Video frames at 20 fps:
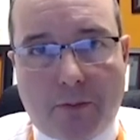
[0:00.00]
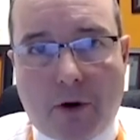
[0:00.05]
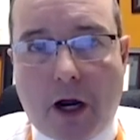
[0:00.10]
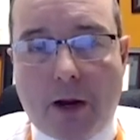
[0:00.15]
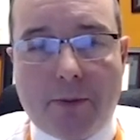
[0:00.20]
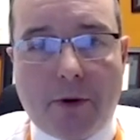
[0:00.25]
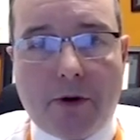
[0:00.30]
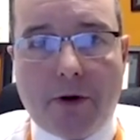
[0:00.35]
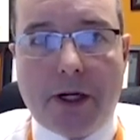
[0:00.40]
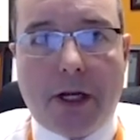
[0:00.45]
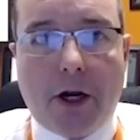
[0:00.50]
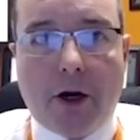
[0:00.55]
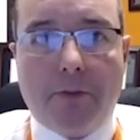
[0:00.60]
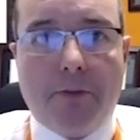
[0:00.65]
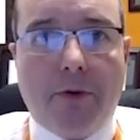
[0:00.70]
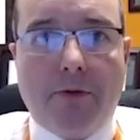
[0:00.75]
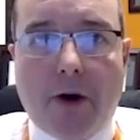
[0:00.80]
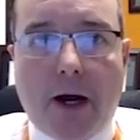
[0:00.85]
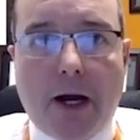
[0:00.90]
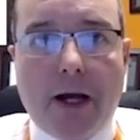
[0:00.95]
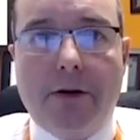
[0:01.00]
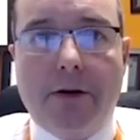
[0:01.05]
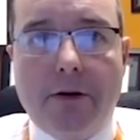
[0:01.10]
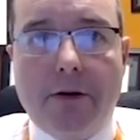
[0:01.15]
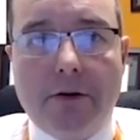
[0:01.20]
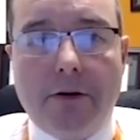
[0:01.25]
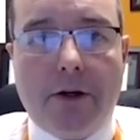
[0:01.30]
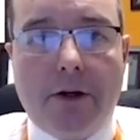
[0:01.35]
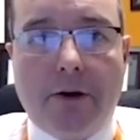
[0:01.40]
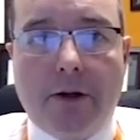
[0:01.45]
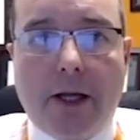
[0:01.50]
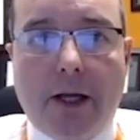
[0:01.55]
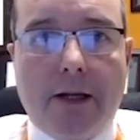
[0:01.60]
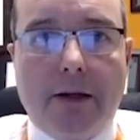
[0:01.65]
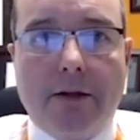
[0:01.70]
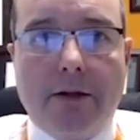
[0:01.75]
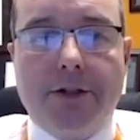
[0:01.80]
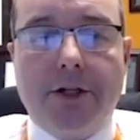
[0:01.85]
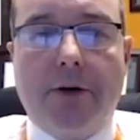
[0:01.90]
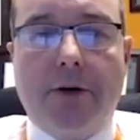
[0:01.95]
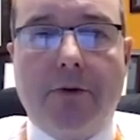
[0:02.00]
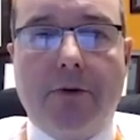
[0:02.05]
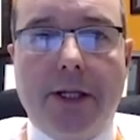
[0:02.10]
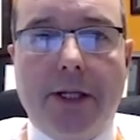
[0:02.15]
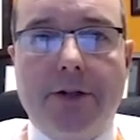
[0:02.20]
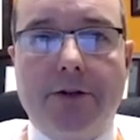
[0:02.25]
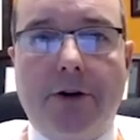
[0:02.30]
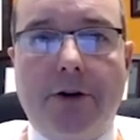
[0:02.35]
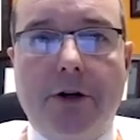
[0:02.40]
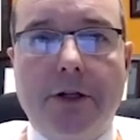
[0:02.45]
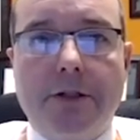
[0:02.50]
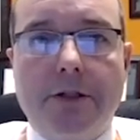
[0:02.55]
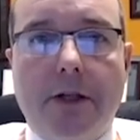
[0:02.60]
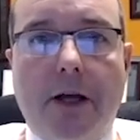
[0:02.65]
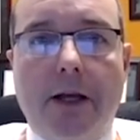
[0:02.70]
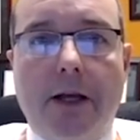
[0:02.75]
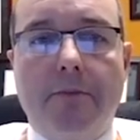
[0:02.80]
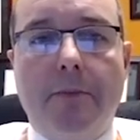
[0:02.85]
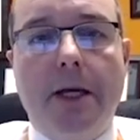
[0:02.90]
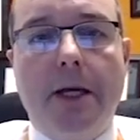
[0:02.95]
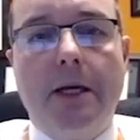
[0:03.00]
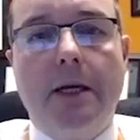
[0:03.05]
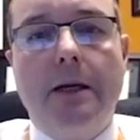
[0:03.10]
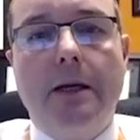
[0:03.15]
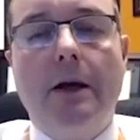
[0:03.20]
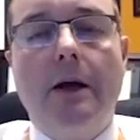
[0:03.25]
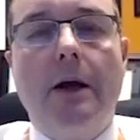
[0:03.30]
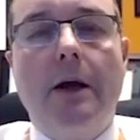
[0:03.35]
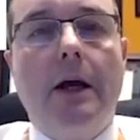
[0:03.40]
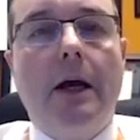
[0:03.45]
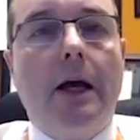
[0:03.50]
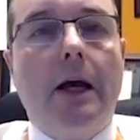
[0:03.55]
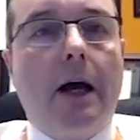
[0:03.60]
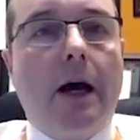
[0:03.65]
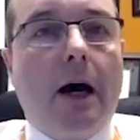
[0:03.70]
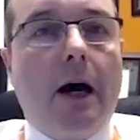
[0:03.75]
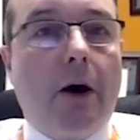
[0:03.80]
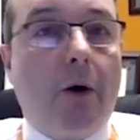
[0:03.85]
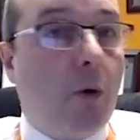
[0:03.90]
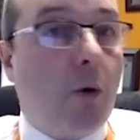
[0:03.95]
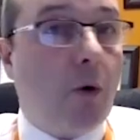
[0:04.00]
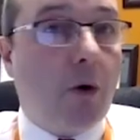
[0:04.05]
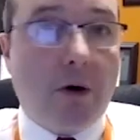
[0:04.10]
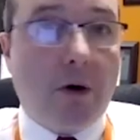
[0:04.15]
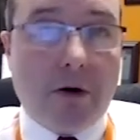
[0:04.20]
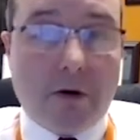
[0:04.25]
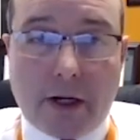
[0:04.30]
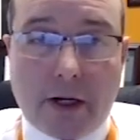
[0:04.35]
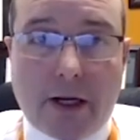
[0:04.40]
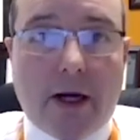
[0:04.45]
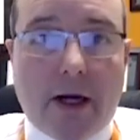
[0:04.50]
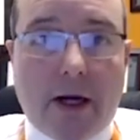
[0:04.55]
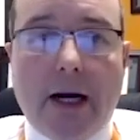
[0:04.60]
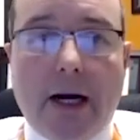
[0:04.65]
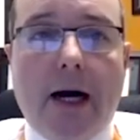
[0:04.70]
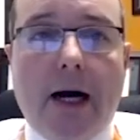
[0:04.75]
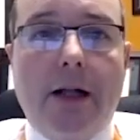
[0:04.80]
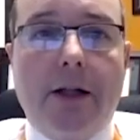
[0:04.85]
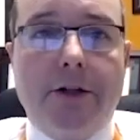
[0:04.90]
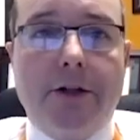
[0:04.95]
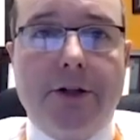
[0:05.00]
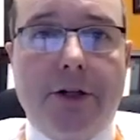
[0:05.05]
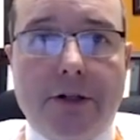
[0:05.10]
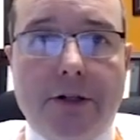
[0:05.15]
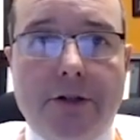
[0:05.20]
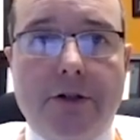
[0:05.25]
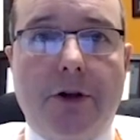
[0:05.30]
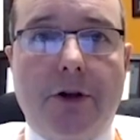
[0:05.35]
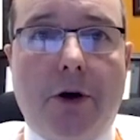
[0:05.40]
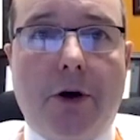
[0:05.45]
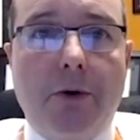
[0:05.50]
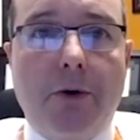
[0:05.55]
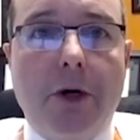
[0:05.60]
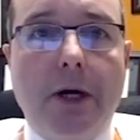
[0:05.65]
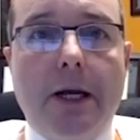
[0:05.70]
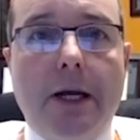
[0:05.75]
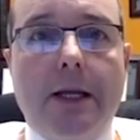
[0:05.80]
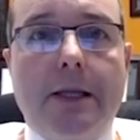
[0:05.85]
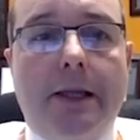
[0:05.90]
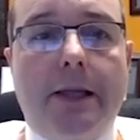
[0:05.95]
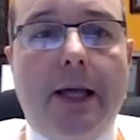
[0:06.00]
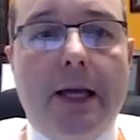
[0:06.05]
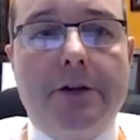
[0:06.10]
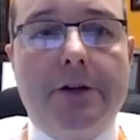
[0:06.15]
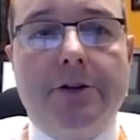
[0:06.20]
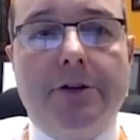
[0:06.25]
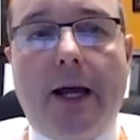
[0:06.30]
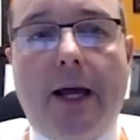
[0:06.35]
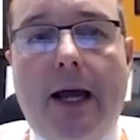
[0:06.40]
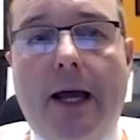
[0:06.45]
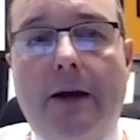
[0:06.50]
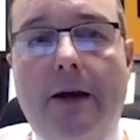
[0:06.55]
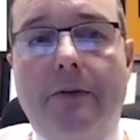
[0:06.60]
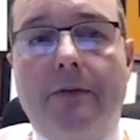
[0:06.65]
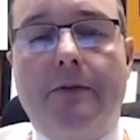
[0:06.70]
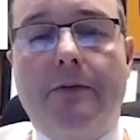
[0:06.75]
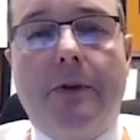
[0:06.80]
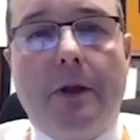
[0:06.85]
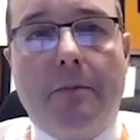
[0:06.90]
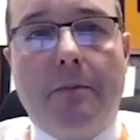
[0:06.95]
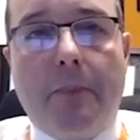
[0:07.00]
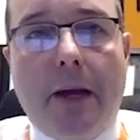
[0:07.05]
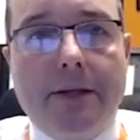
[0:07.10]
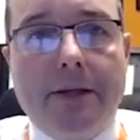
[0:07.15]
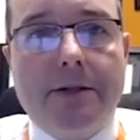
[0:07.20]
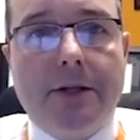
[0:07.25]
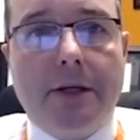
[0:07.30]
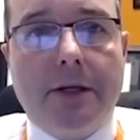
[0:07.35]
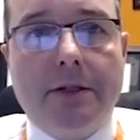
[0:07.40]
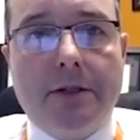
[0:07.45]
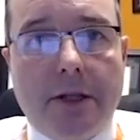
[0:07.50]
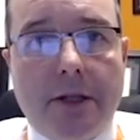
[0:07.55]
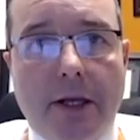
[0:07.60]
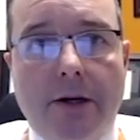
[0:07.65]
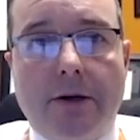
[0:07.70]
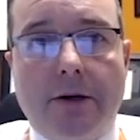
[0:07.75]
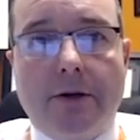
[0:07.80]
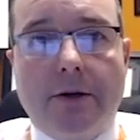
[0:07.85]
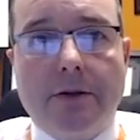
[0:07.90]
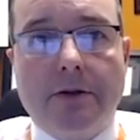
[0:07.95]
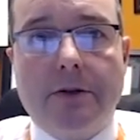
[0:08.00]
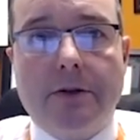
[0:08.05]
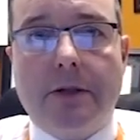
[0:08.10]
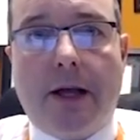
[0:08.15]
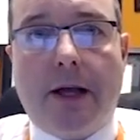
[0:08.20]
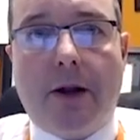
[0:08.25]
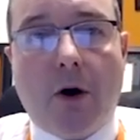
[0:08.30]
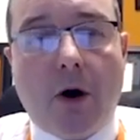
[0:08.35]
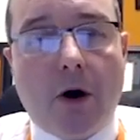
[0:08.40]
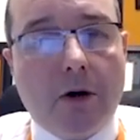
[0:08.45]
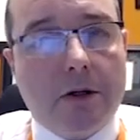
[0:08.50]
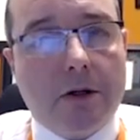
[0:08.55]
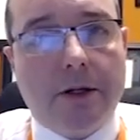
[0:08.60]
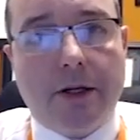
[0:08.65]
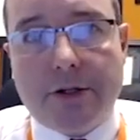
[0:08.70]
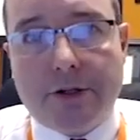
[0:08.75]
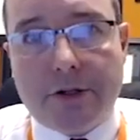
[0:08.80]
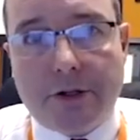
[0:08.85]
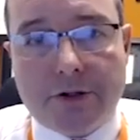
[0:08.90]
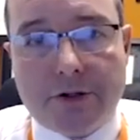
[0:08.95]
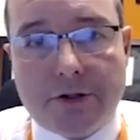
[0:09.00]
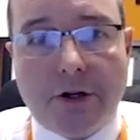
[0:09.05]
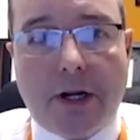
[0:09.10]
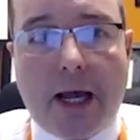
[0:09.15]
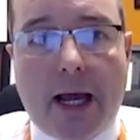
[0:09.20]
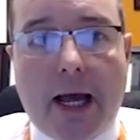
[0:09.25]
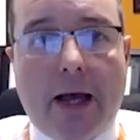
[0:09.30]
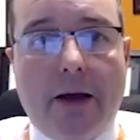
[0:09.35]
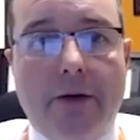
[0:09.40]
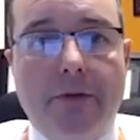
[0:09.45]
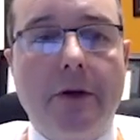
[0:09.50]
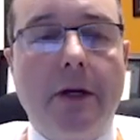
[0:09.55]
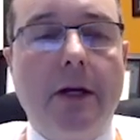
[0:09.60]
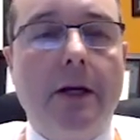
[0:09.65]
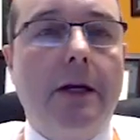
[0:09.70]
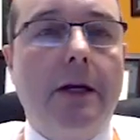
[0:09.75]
primary care provider, like a general internist like me, or an oncologist. So they should have the basic skills that all clinicians should have